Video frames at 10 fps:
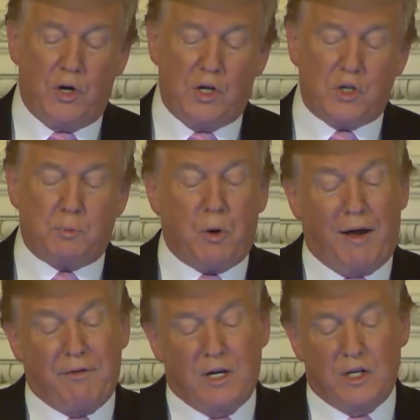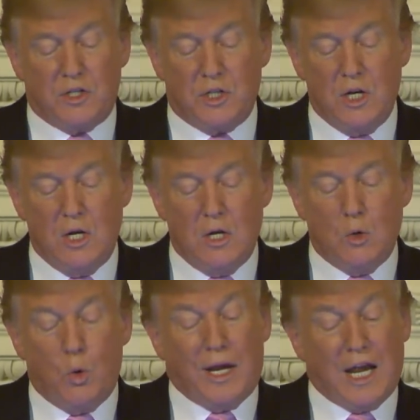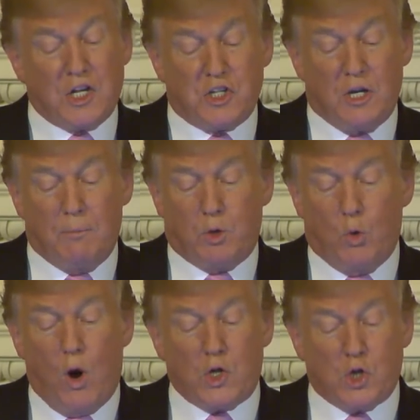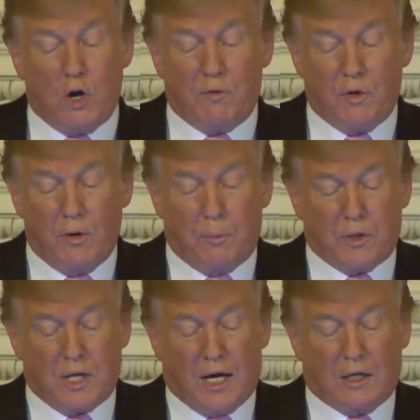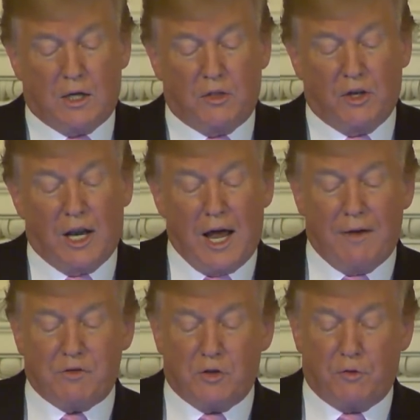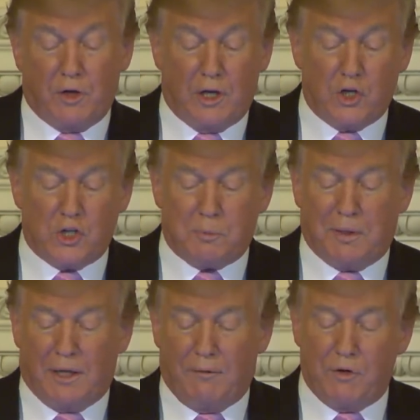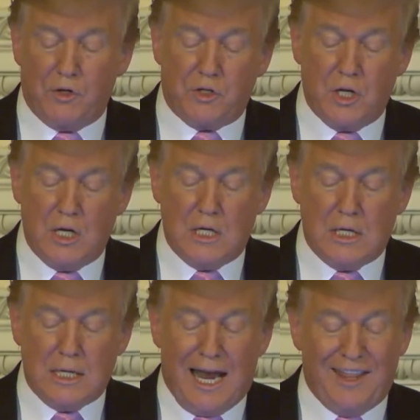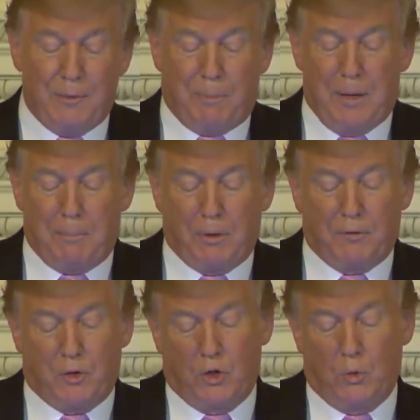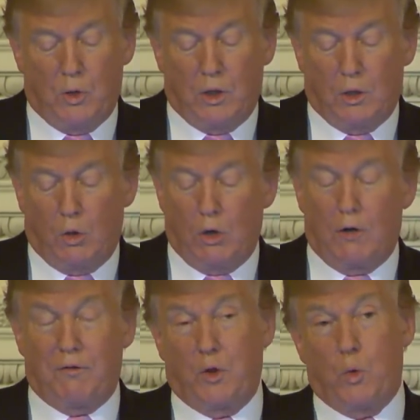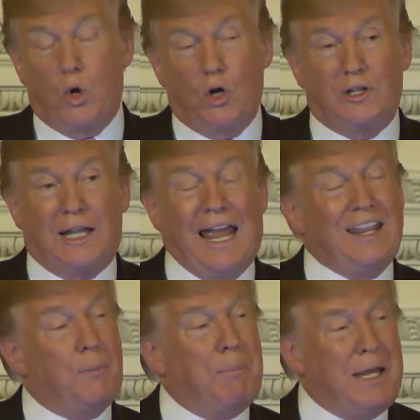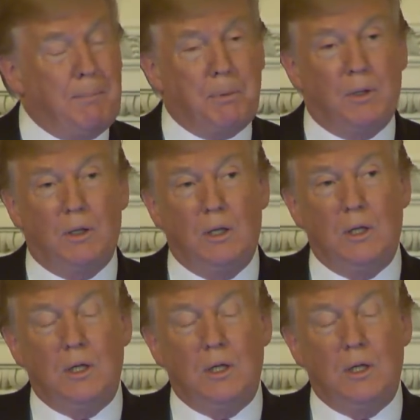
His providence. We ask Him to watch over and protect the lives of religious believers and the people of goodwill all over the world and the people